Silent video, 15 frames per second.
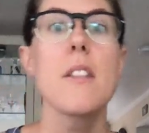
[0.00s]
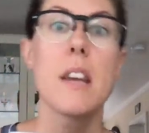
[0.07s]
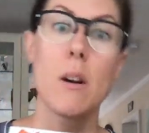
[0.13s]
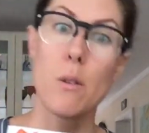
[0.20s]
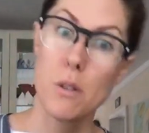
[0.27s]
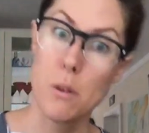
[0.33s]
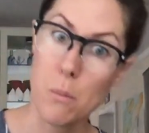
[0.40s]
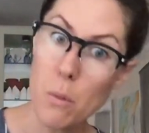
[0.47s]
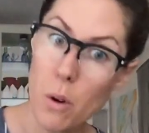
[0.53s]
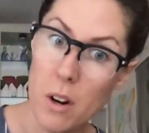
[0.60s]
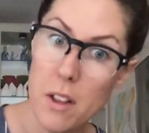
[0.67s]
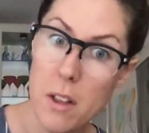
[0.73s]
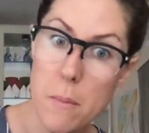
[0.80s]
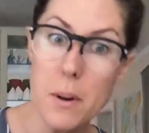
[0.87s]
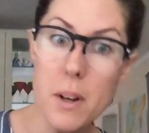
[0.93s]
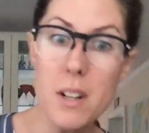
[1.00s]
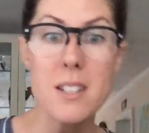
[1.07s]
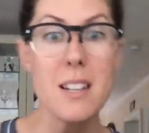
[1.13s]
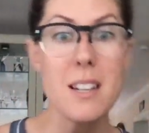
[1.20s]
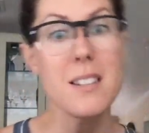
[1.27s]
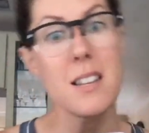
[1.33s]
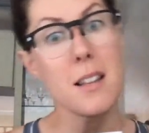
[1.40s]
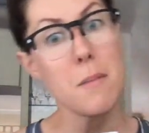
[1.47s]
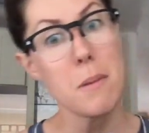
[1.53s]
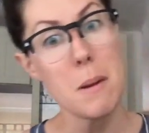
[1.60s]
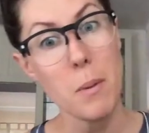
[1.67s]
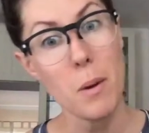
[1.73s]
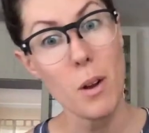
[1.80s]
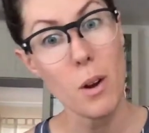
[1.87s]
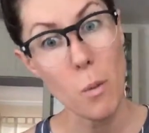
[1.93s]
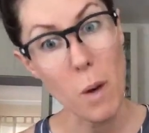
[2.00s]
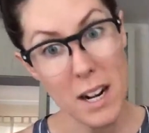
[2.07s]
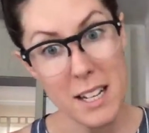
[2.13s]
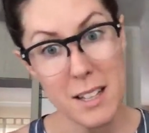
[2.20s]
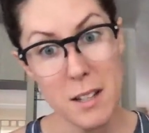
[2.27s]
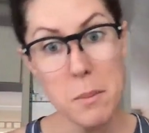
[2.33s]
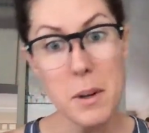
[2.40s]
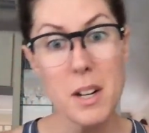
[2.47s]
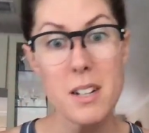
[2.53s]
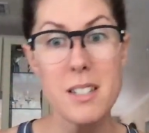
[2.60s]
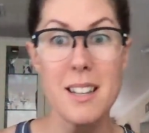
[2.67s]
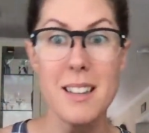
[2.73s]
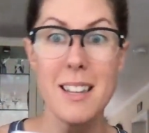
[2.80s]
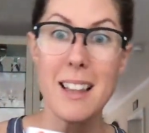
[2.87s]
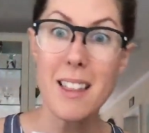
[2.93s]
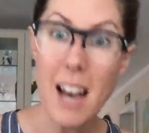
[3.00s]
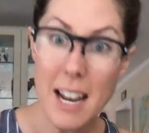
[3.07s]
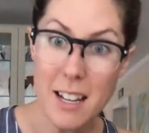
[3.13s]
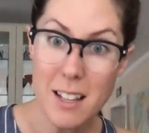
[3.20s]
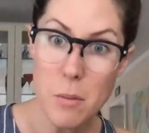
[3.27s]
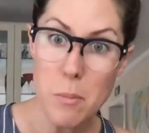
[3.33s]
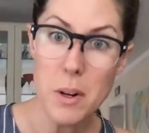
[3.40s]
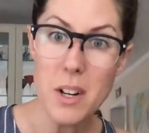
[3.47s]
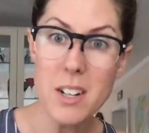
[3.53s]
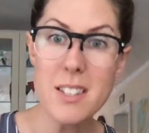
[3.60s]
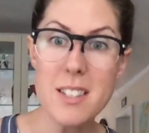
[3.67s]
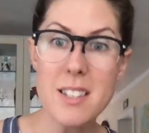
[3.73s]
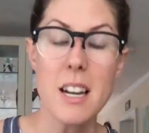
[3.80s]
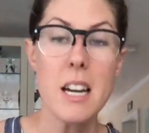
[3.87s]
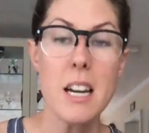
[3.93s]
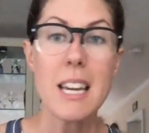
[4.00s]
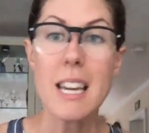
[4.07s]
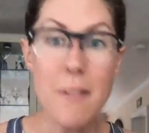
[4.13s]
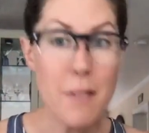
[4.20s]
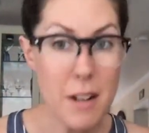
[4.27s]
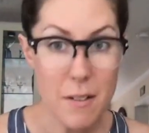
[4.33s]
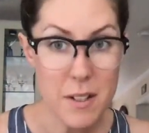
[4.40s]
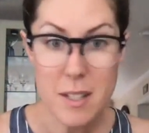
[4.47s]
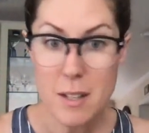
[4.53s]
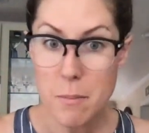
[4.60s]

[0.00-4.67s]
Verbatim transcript: They order more of the books. They see that people are wanting the books, that they like the books even if it's a